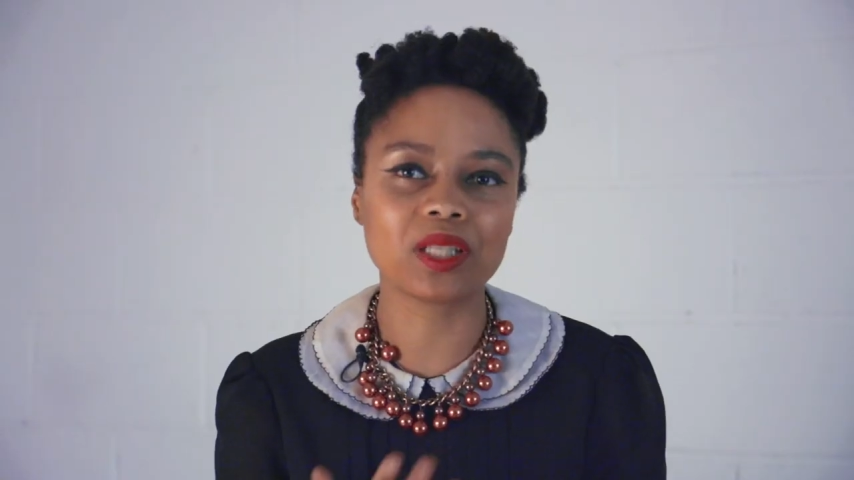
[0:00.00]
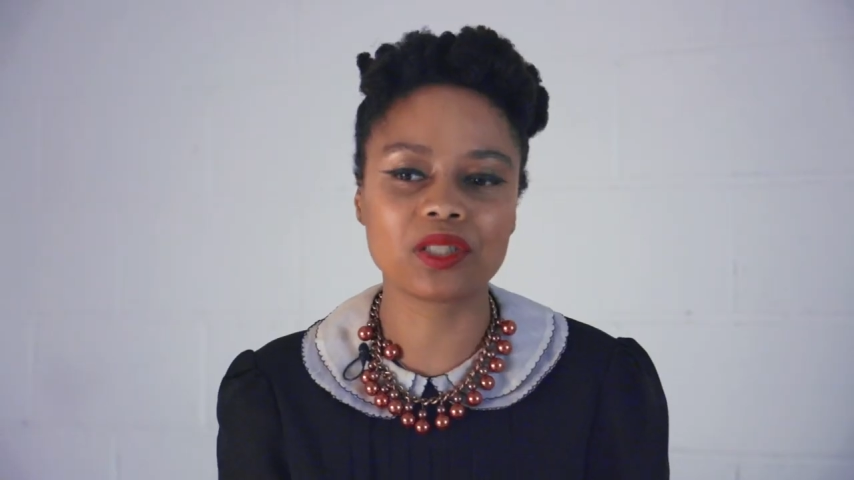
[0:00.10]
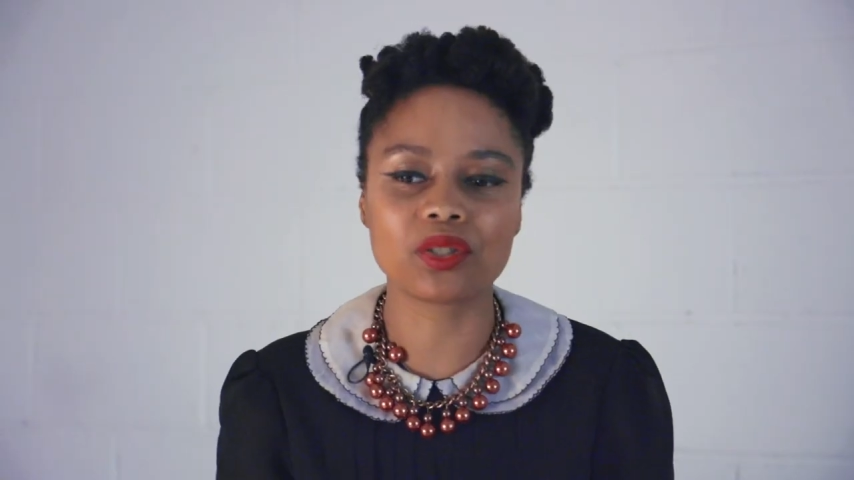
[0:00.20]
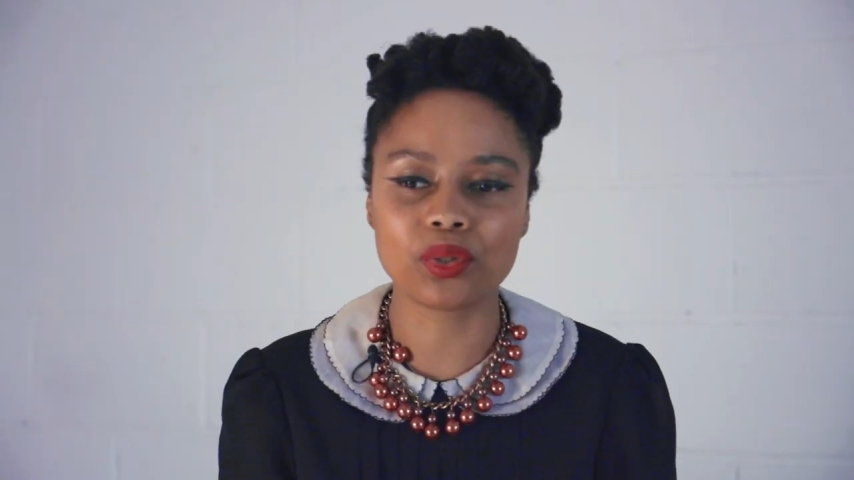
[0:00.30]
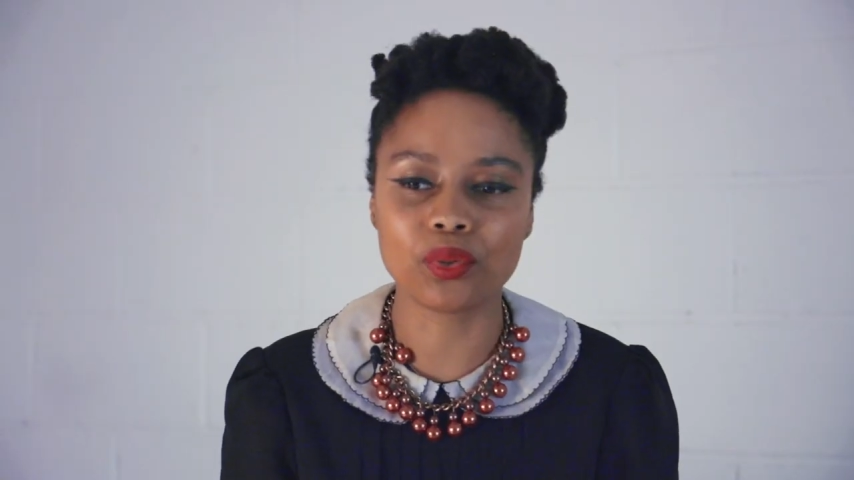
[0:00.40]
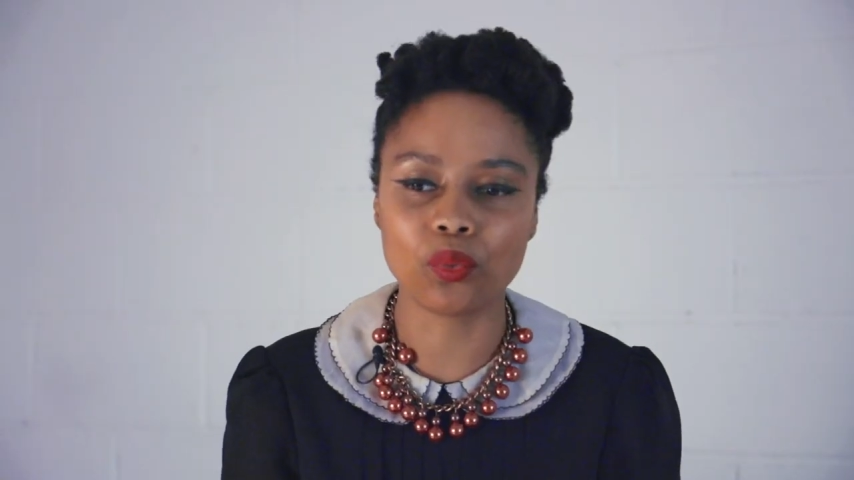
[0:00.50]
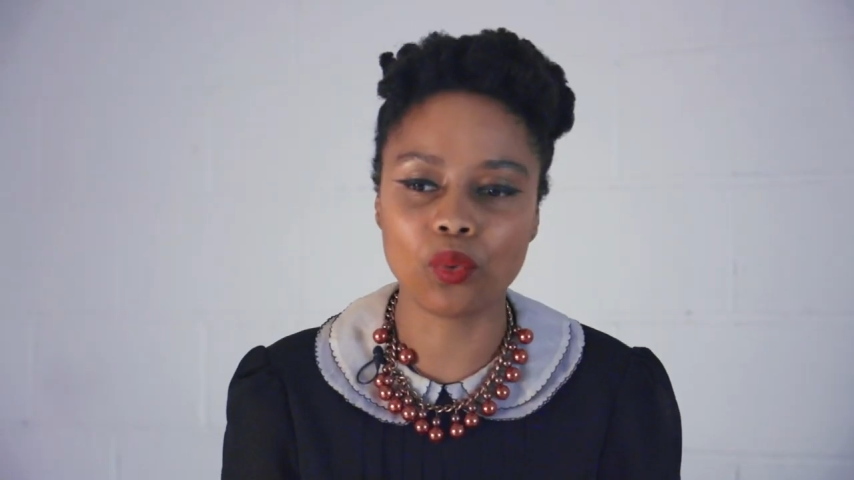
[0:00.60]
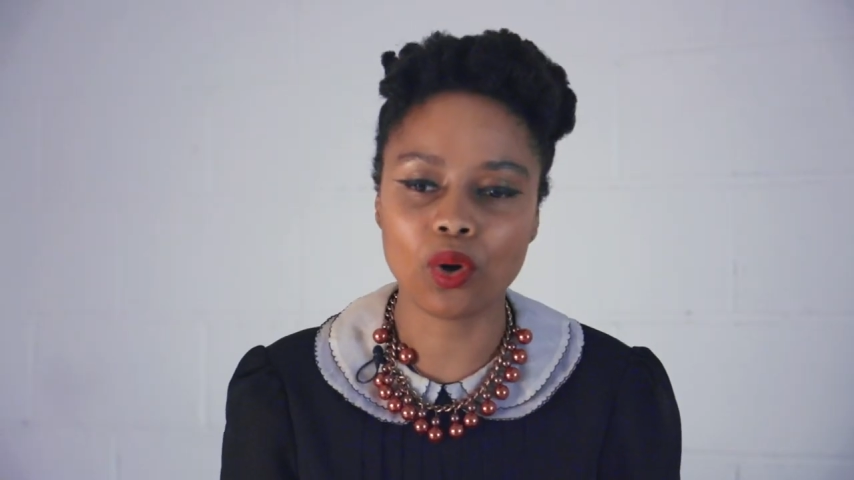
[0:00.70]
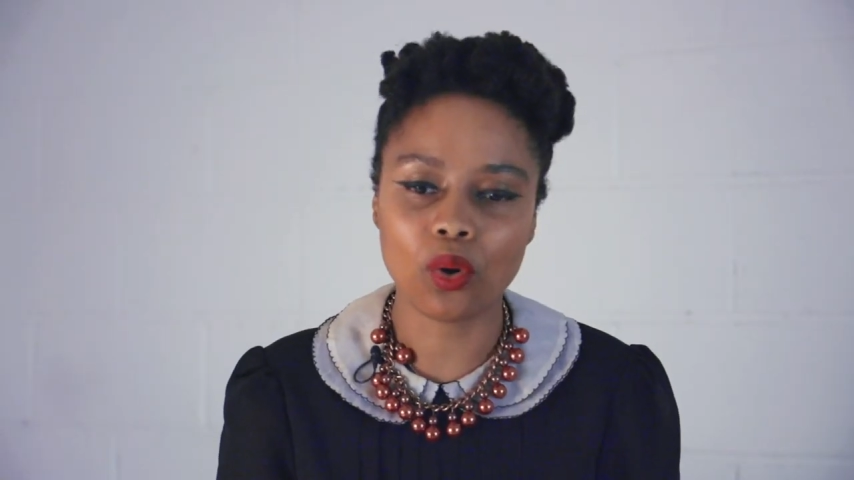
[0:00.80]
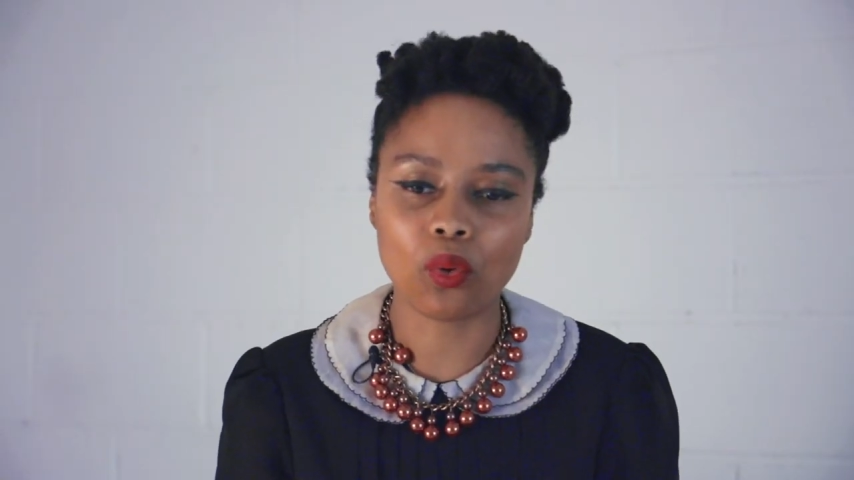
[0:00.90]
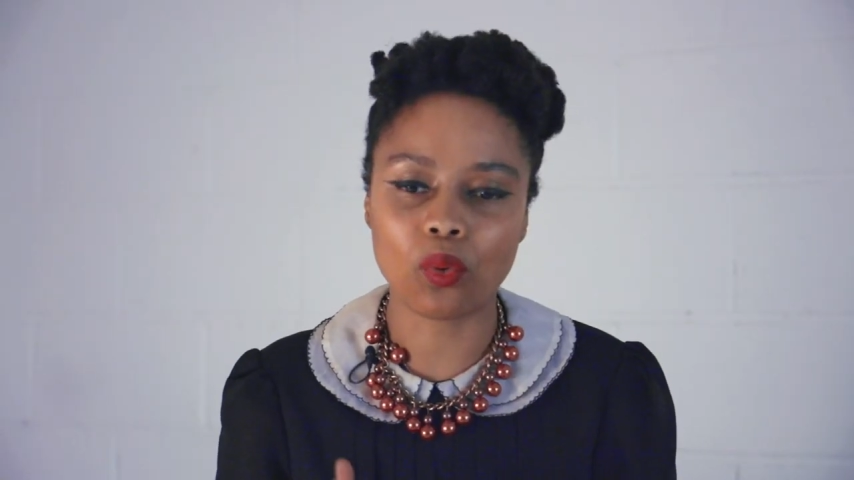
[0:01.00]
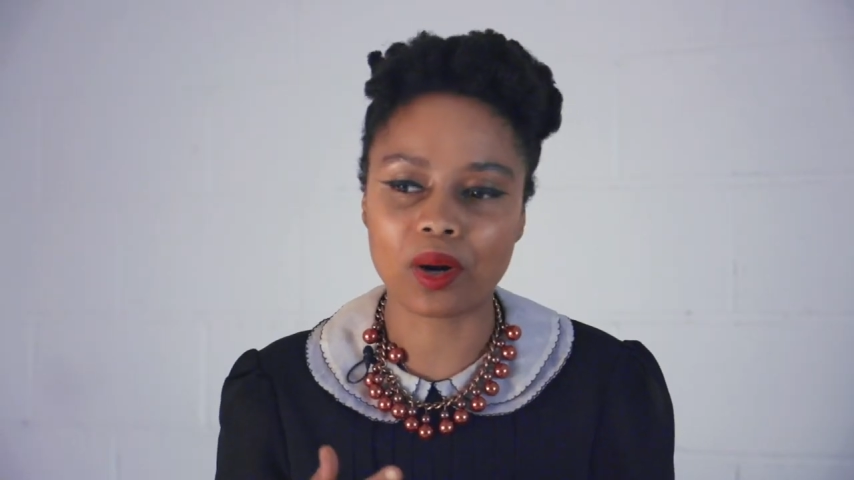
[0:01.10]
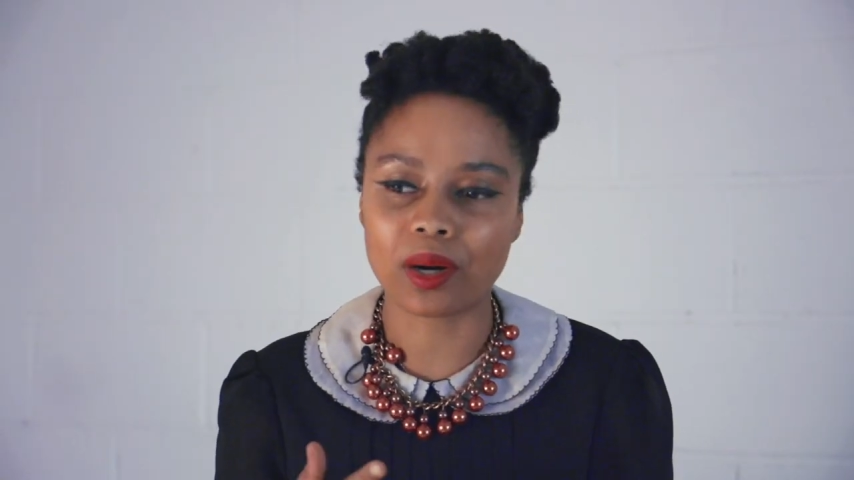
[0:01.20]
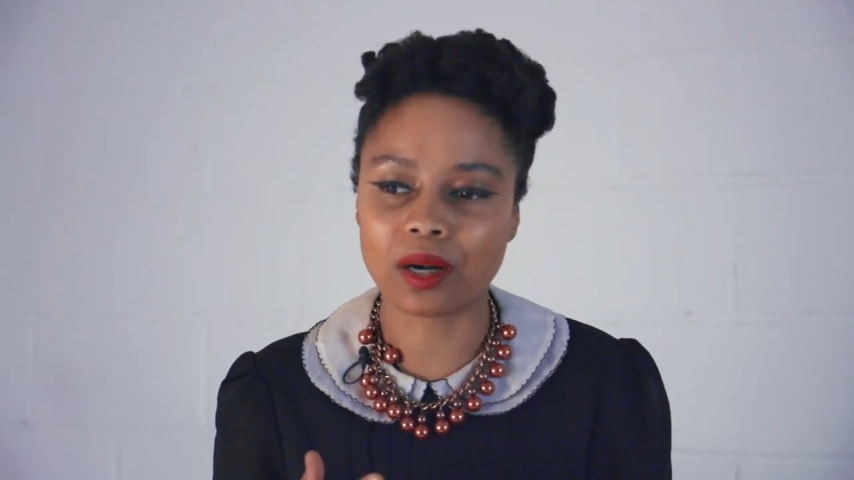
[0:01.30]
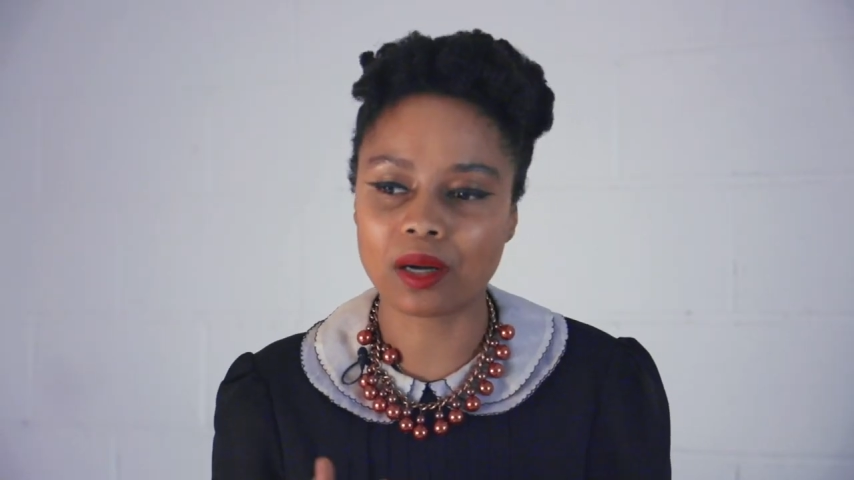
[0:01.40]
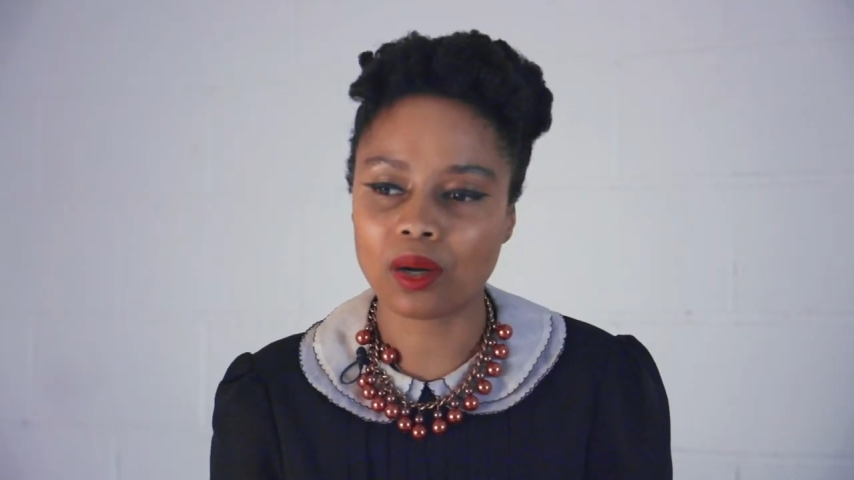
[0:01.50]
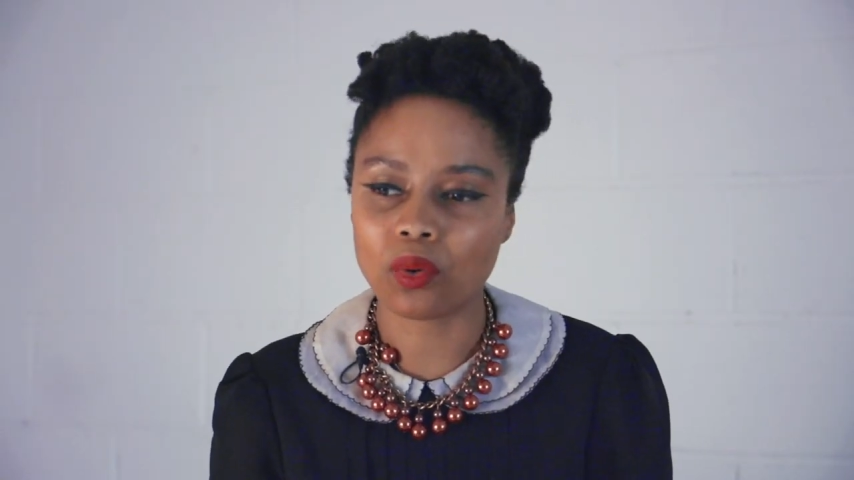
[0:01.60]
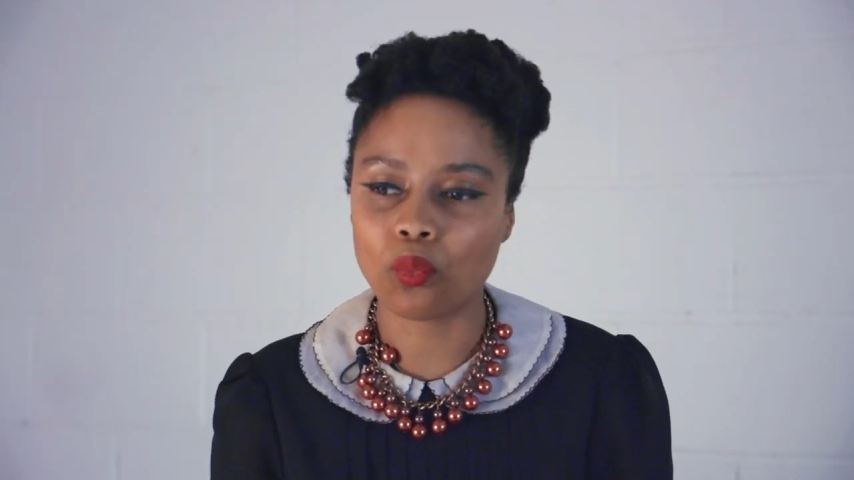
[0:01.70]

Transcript: will do or